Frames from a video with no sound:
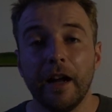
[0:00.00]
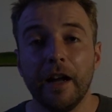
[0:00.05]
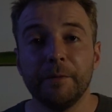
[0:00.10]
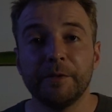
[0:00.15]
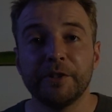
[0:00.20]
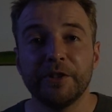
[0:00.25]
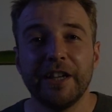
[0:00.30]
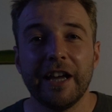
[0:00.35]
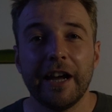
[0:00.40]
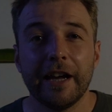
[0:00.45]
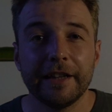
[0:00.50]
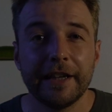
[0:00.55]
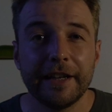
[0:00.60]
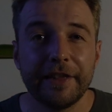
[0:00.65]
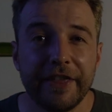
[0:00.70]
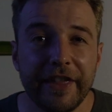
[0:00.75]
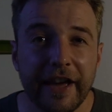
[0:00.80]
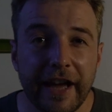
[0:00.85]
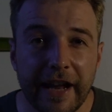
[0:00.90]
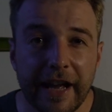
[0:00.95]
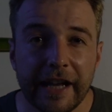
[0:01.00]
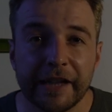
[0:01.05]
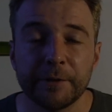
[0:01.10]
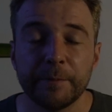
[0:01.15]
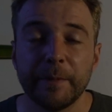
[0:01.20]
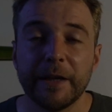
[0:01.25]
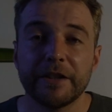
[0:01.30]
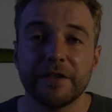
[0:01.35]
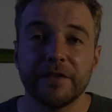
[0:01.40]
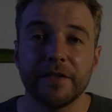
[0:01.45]
So yeah, I like that
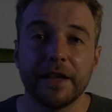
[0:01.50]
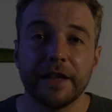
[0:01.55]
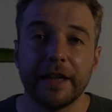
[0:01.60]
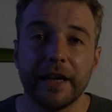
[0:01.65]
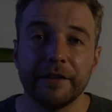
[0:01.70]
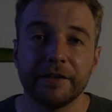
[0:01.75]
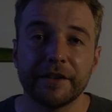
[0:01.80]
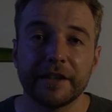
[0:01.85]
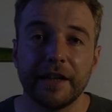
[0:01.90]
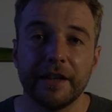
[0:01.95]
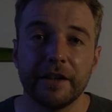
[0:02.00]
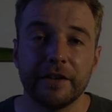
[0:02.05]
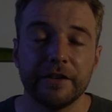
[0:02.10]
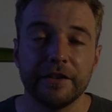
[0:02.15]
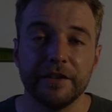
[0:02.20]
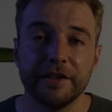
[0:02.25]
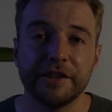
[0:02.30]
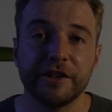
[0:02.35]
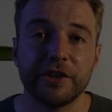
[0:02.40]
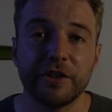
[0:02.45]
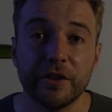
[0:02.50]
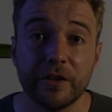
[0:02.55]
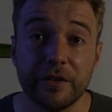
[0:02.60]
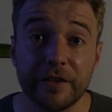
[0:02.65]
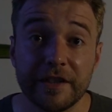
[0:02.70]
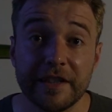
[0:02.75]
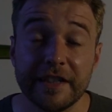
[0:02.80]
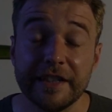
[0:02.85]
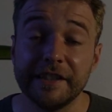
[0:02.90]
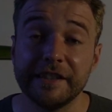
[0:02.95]
aspect of the lifestyle, the
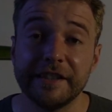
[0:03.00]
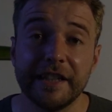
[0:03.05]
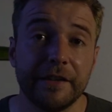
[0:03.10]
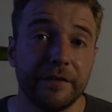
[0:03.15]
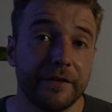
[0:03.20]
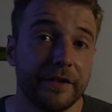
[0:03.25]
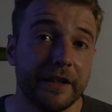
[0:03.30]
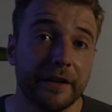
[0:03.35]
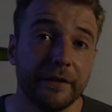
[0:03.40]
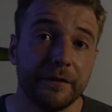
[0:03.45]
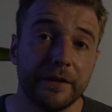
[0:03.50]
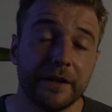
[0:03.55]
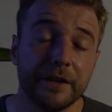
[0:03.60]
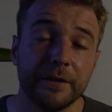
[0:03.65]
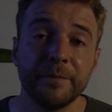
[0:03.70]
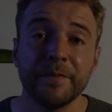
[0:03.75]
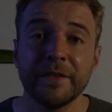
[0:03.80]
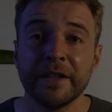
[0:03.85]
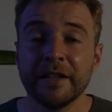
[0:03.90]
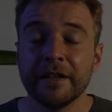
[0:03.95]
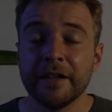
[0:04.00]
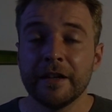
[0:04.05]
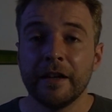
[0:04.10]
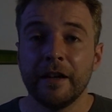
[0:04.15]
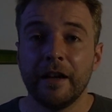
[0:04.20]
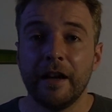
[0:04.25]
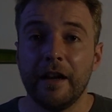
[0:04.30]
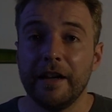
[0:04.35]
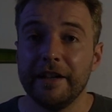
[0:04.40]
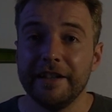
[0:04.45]
security and safety, I feel.
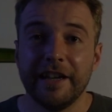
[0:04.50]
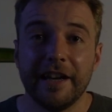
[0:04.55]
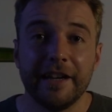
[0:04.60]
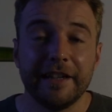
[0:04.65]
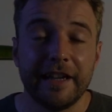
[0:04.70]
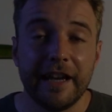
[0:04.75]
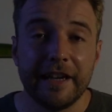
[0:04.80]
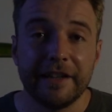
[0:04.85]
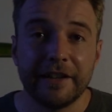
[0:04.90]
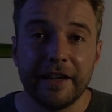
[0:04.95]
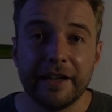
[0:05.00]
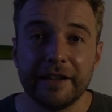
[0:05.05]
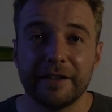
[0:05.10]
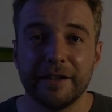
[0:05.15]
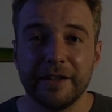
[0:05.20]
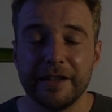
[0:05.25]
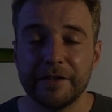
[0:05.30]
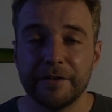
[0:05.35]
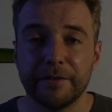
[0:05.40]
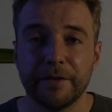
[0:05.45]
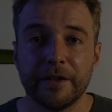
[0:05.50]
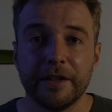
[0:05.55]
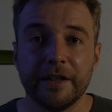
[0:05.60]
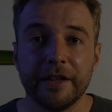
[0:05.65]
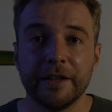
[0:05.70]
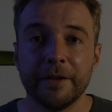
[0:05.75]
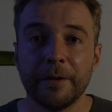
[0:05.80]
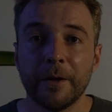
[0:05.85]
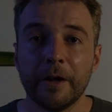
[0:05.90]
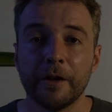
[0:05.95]
Again, like, it's a
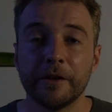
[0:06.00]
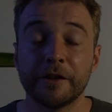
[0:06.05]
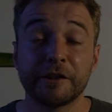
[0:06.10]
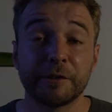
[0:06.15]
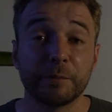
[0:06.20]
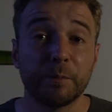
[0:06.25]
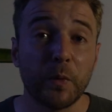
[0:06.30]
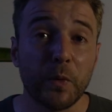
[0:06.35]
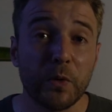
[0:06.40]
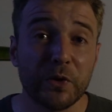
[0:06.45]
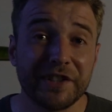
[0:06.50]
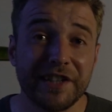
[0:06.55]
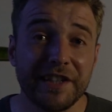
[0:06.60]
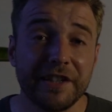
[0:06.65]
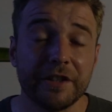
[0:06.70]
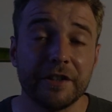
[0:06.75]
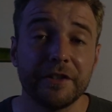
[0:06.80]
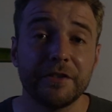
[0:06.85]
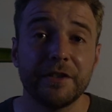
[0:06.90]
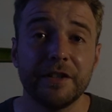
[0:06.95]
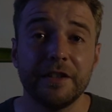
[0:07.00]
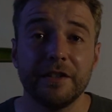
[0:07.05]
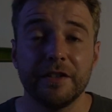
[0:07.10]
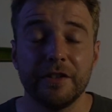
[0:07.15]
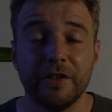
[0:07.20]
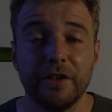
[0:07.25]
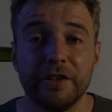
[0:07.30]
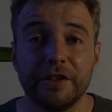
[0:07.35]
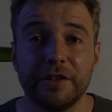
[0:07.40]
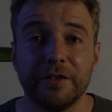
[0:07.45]
very sporty country,
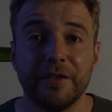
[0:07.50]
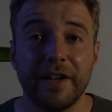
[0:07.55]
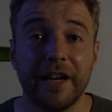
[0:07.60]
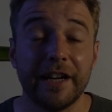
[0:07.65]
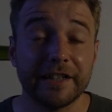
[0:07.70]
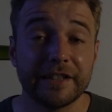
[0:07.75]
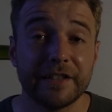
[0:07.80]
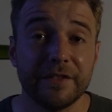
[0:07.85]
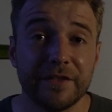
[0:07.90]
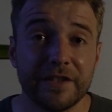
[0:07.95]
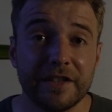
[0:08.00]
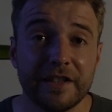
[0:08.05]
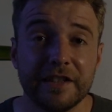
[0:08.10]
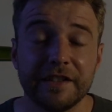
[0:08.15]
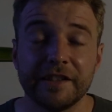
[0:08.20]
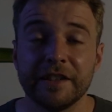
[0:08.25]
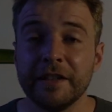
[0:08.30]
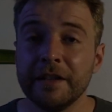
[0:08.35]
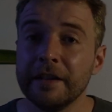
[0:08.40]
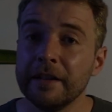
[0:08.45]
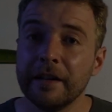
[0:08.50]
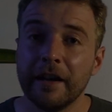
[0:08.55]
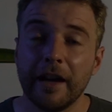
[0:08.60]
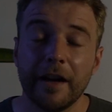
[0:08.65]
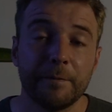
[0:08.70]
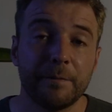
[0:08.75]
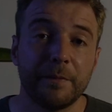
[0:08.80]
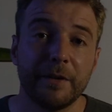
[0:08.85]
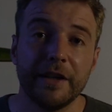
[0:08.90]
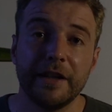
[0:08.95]
lots of activities.
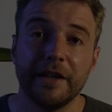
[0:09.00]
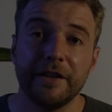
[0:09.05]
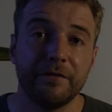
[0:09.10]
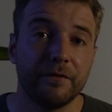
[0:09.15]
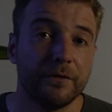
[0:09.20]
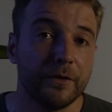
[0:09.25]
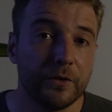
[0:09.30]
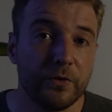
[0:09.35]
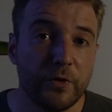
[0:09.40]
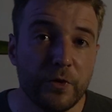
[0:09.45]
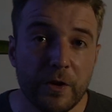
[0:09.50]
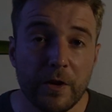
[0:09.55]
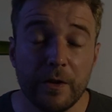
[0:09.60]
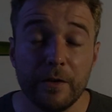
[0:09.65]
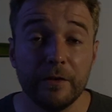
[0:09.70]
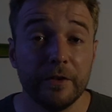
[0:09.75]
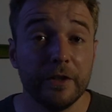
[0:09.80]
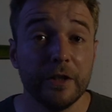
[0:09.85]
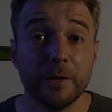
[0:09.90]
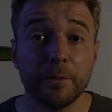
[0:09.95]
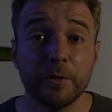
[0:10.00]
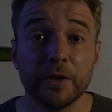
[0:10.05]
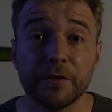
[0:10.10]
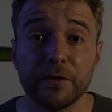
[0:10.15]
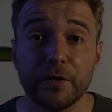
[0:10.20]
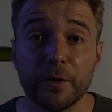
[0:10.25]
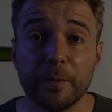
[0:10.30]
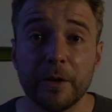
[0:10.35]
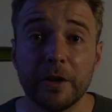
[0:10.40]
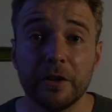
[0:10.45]
I've played for numerous
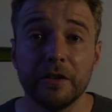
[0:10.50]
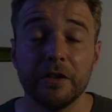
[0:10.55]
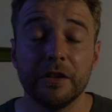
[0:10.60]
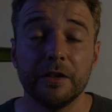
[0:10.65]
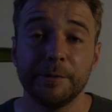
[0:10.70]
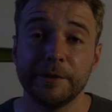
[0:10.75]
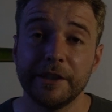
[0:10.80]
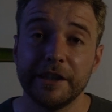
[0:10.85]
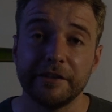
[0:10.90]
football clubs.